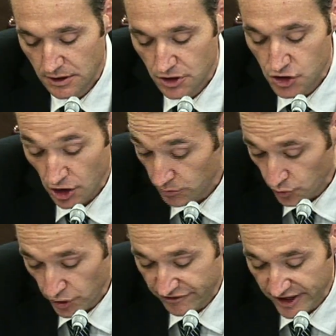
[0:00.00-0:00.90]
Some
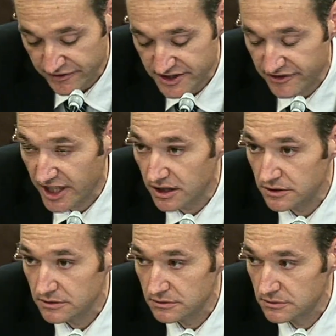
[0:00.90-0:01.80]
will find this fair,
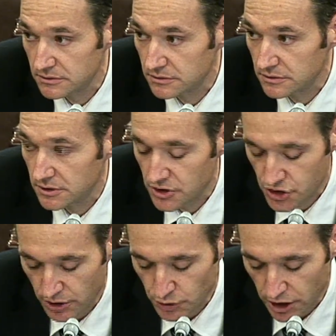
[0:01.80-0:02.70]

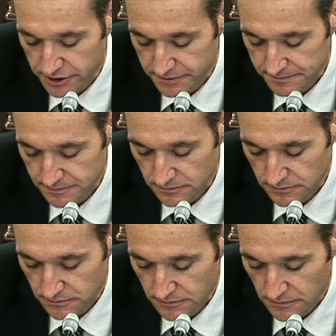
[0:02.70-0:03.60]
some not.
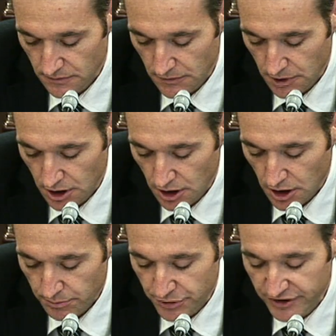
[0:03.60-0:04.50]

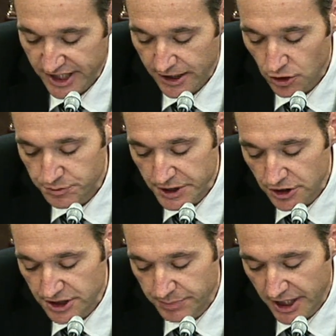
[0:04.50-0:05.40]
But there cannot be a
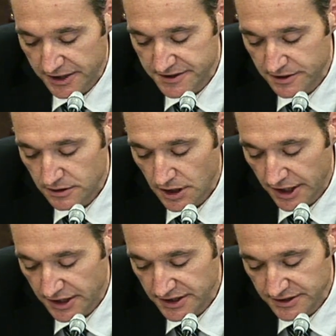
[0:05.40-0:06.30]
debate
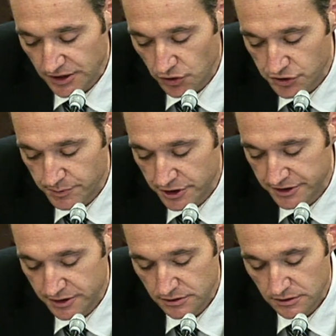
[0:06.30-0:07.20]
and an
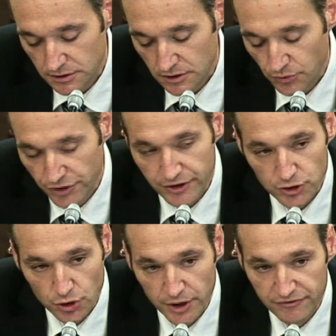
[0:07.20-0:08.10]
endorsement without
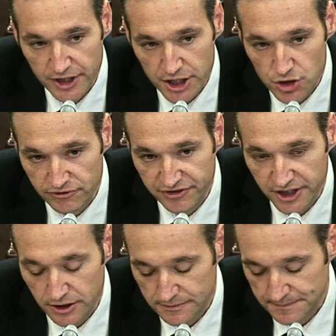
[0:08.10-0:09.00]
knowing the actual
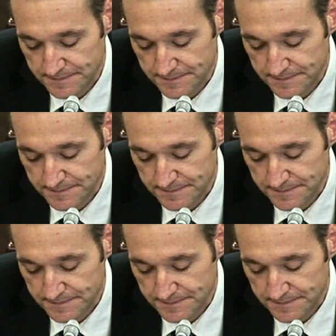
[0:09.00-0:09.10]
figure.